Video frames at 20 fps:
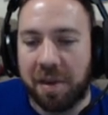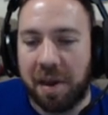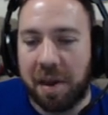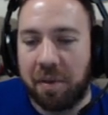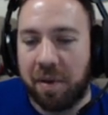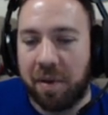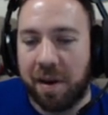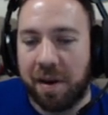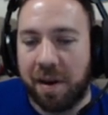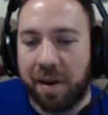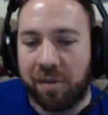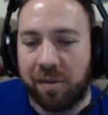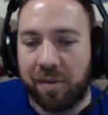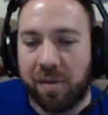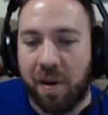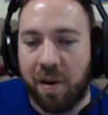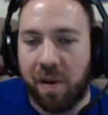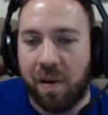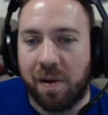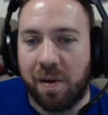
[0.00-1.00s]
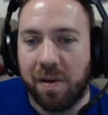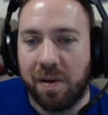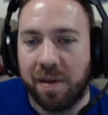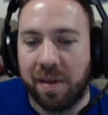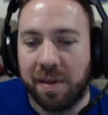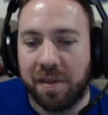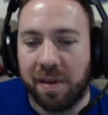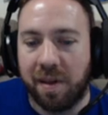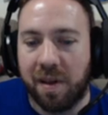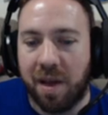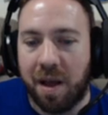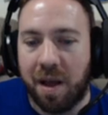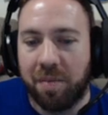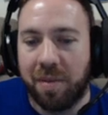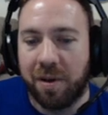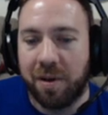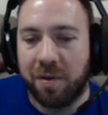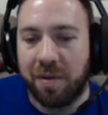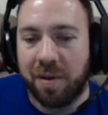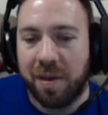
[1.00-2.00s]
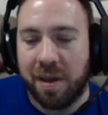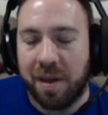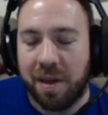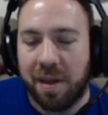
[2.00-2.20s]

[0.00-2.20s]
because we had an extra card in the combo.